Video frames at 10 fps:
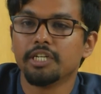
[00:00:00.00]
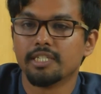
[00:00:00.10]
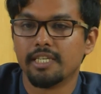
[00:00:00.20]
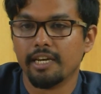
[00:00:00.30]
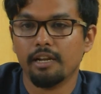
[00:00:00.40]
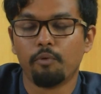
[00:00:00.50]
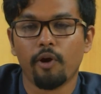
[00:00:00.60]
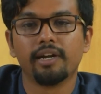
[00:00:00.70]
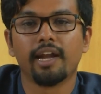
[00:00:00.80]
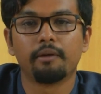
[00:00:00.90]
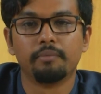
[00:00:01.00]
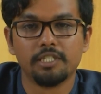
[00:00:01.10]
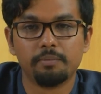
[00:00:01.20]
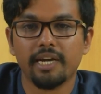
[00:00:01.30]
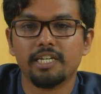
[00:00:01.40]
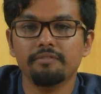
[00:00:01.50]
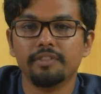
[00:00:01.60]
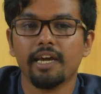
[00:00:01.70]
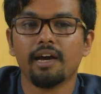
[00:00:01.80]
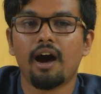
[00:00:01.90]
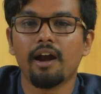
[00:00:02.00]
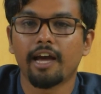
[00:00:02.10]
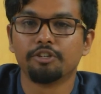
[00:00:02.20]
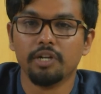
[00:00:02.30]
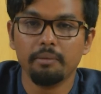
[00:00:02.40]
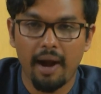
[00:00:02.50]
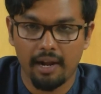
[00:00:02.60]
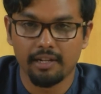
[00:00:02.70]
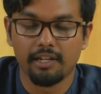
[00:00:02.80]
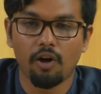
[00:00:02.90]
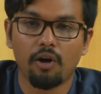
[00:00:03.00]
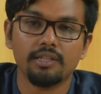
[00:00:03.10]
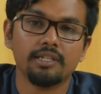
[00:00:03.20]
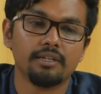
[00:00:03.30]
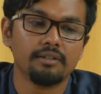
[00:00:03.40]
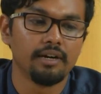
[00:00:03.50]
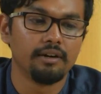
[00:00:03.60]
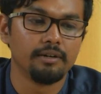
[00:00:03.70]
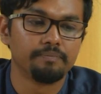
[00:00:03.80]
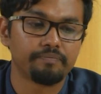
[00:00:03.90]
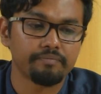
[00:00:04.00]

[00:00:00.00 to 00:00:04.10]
in a single point like perspective, they are actually parallel. All the